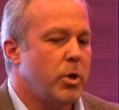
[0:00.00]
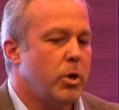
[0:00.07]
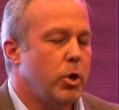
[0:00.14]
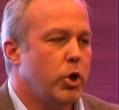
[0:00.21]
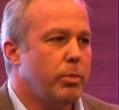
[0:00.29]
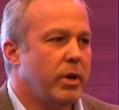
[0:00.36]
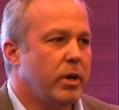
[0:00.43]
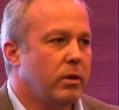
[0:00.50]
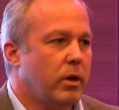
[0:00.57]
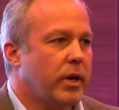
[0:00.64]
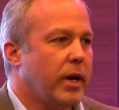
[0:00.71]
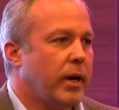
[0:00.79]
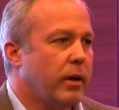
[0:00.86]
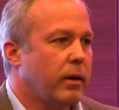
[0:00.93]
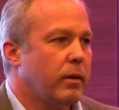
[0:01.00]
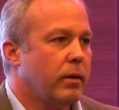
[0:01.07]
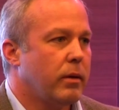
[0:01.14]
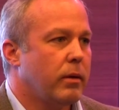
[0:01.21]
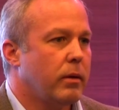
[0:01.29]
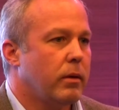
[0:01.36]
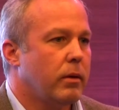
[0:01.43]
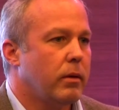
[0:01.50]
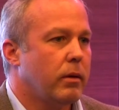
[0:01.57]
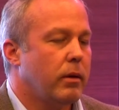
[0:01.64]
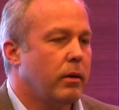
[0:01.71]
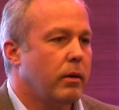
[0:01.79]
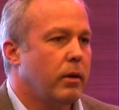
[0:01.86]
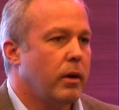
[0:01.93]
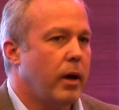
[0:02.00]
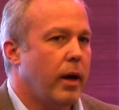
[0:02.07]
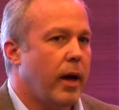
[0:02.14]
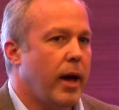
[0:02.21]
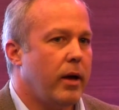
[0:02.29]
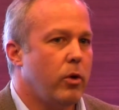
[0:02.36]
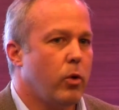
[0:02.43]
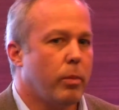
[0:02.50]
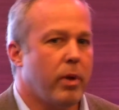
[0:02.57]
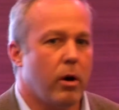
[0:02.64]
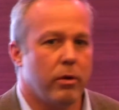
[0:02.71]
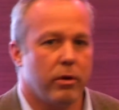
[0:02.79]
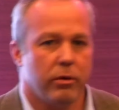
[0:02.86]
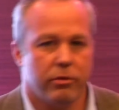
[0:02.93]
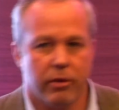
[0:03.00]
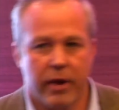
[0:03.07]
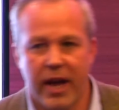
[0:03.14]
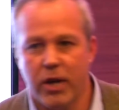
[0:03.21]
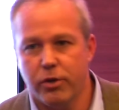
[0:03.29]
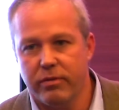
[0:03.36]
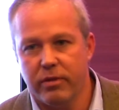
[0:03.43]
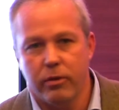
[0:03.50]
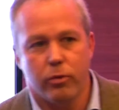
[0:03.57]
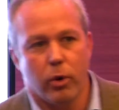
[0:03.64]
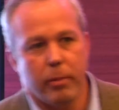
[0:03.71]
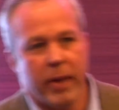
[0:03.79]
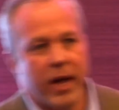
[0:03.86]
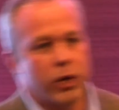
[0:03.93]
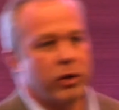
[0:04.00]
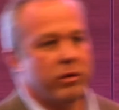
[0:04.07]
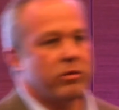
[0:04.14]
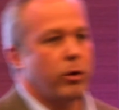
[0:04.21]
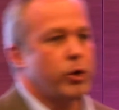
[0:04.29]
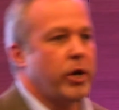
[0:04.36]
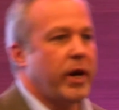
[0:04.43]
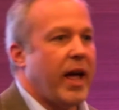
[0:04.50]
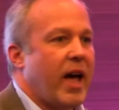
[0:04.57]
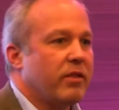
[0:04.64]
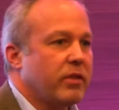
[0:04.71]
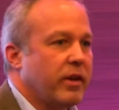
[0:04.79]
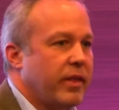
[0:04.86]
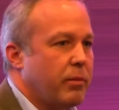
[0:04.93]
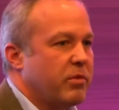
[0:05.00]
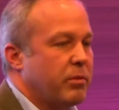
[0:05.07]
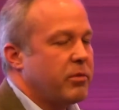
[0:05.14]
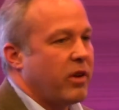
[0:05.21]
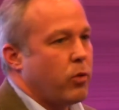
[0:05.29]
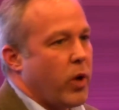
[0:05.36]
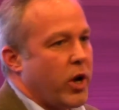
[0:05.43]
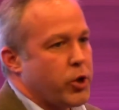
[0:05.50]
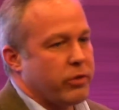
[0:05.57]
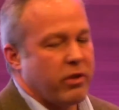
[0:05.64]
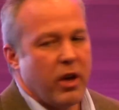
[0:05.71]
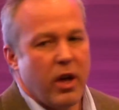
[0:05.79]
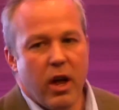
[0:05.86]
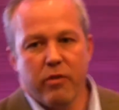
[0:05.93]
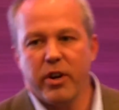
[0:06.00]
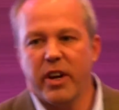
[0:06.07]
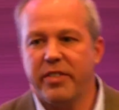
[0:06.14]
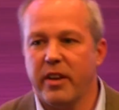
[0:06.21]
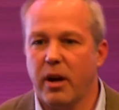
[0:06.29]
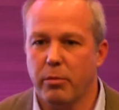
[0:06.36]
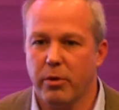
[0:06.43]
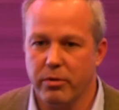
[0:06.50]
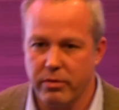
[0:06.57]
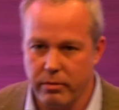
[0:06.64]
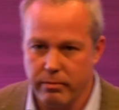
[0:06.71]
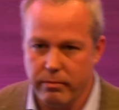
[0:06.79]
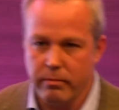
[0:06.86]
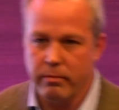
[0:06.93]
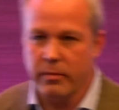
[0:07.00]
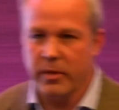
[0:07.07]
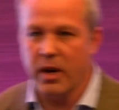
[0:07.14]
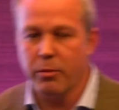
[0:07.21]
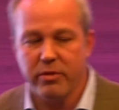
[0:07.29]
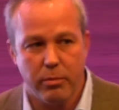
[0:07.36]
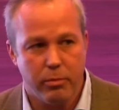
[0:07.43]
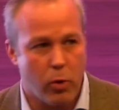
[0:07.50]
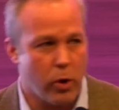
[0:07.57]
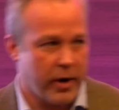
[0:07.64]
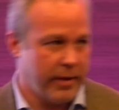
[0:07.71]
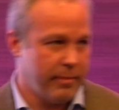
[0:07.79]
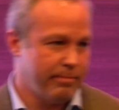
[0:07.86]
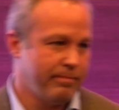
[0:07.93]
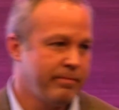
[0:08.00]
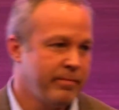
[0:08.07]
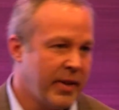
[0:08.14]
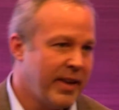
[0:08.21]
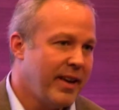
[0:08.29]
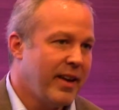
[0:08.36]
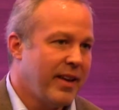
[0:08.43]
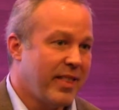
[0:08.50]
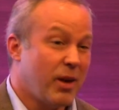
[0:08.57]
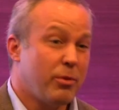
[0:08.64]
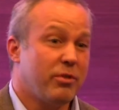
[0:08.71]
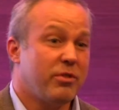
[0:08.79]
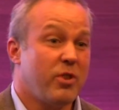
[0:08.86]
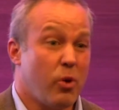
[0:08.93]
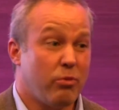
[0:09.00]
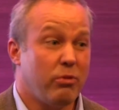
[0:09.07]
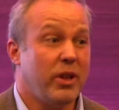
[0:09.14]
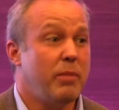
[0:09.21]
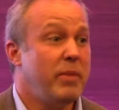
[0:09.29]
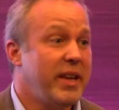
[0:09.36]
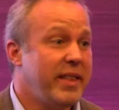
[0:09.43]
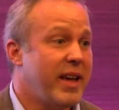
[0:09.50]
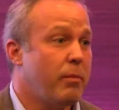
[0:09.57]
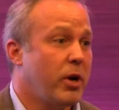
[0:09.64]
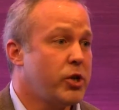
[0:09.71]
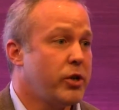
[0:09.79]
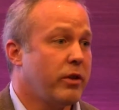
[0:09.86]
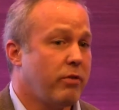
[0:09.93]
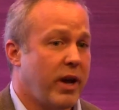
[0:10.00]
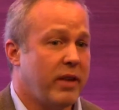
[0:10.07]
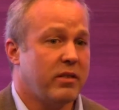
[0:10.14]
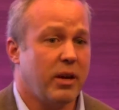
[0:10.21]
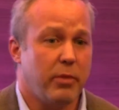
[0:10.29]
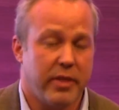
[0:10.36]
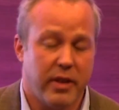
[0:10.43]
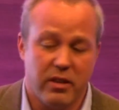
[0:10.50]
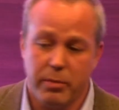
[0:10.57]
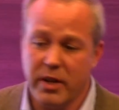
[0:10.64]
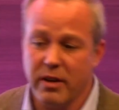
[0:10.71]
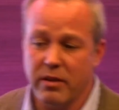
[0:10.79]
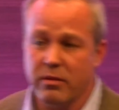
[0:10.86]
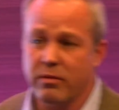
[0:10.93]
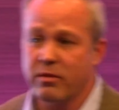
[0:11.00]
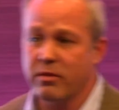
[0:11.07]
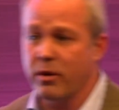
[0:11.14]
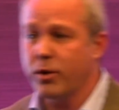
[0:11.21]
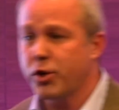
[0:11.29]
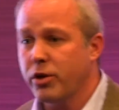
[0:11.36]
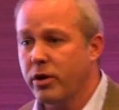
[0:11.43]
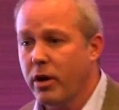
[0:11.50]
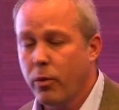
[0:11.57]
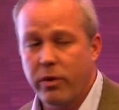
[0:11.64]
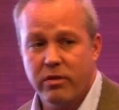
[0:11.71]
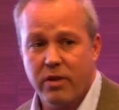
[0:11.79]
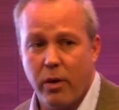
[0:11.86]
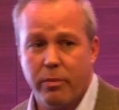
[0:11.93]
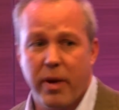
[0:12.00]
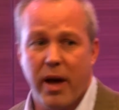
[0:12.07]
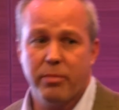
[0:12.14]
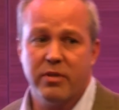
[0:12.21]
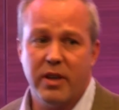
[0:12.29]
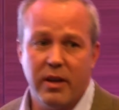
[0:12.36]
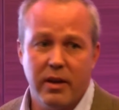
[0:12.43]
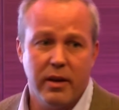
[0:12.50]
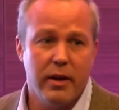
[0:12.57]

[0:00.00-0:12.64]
You should be looking at your partners, your agencies who are managing search, and asking them some tough questions. Forget the numbers. The numbers are boring. The numbers don't really mean that much in the grand scheme of things because search, we saw with Pepsi,